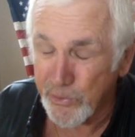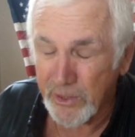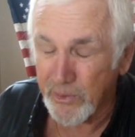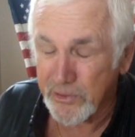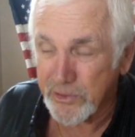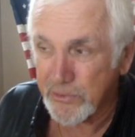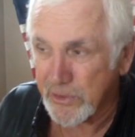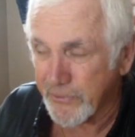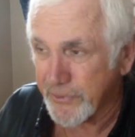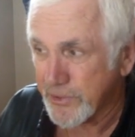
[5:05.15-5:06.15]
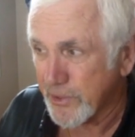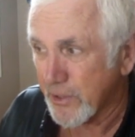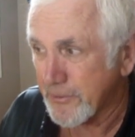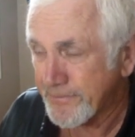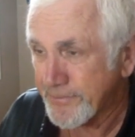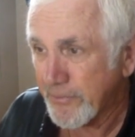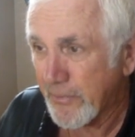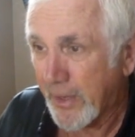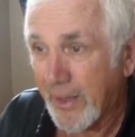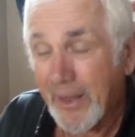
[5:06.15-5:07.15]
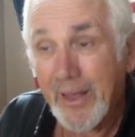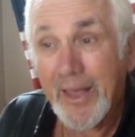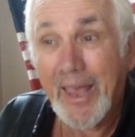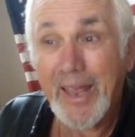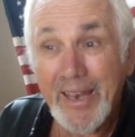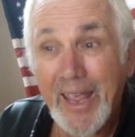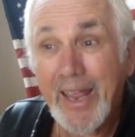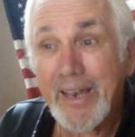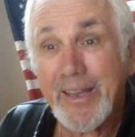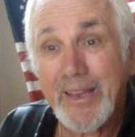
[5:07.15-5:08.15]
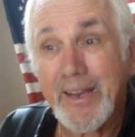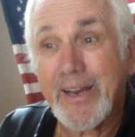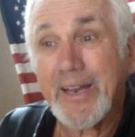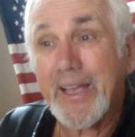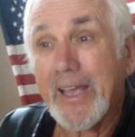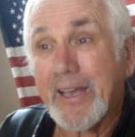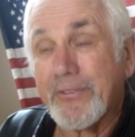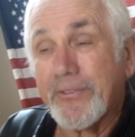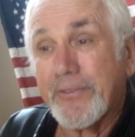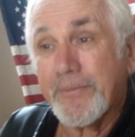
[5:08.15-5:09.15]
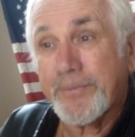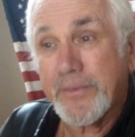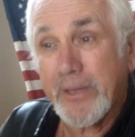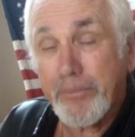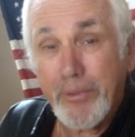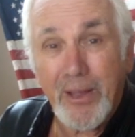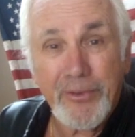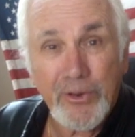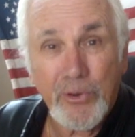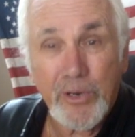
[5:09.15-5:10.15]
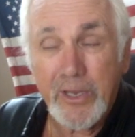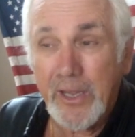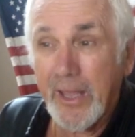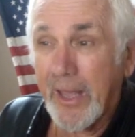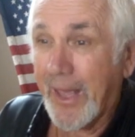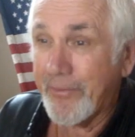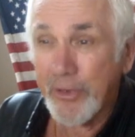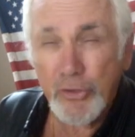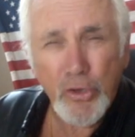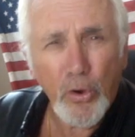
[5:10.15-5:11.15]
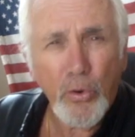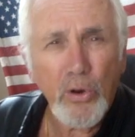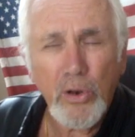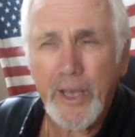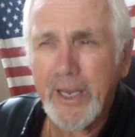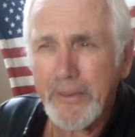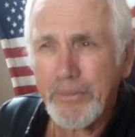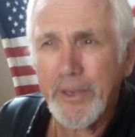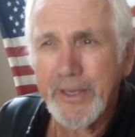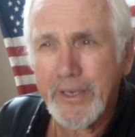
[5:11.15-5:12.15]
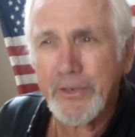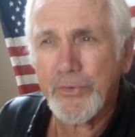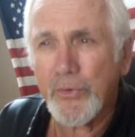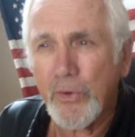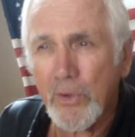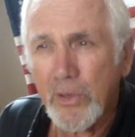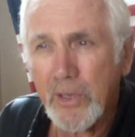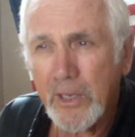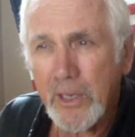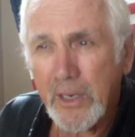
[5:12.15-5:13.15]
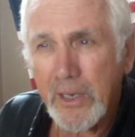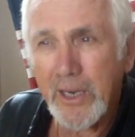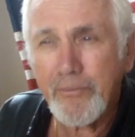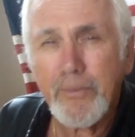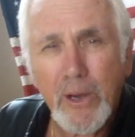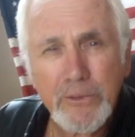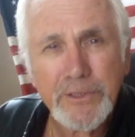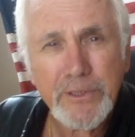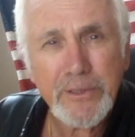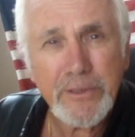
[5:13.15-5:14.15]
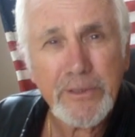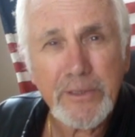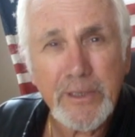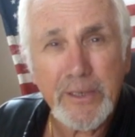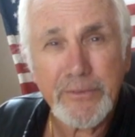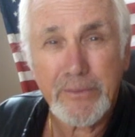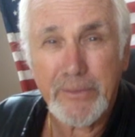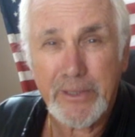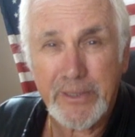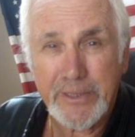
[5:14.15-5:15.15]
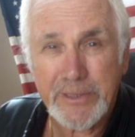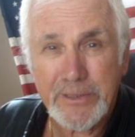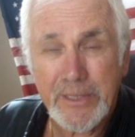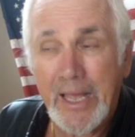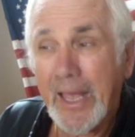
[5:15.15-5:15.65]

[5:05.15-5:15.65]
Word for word: We don't want Jews there for sure. And then you're going to have the brotherhood having total and complete control of most of the Middle East.